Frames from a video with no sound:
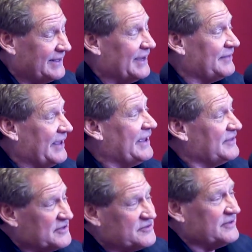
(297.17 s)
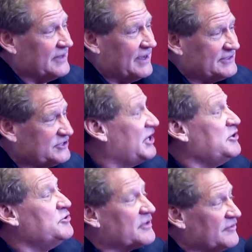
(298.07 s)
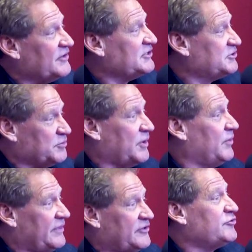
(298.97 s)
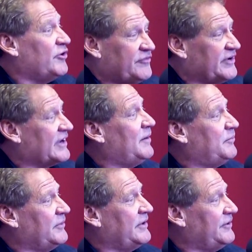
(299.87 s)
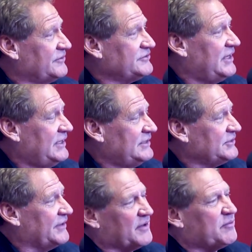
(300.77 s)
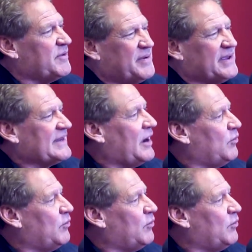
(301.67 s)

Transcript: Yeah, and they had these uh, state youth convention. We won the trophy a couple years, so I think we peaked wow.